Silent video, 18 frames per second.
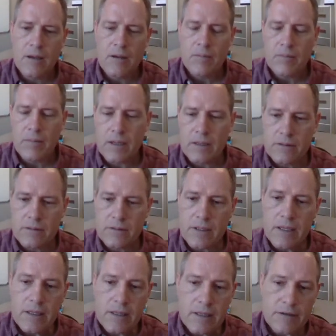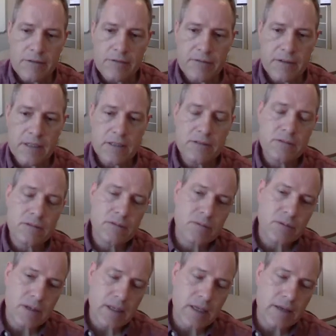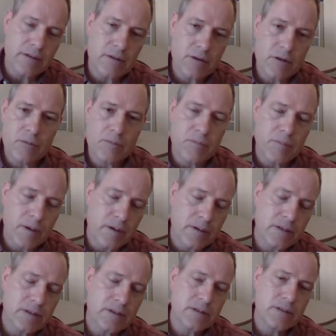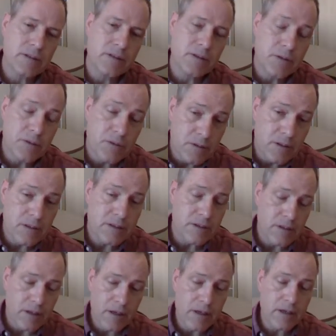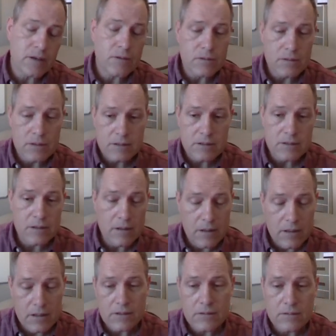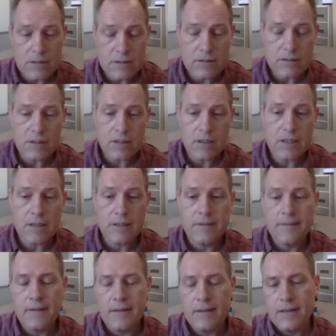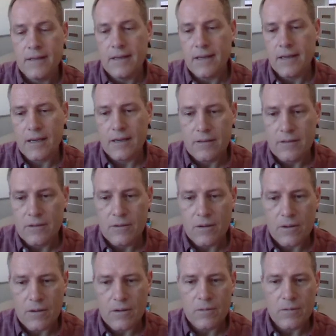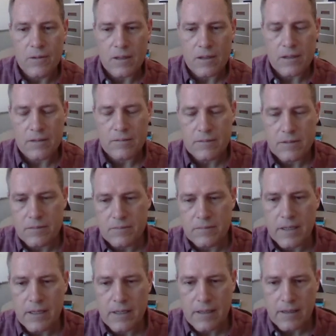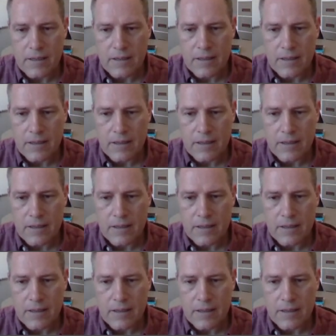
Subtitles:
but to interface with whatever component you design or decide to design, you are welcome to make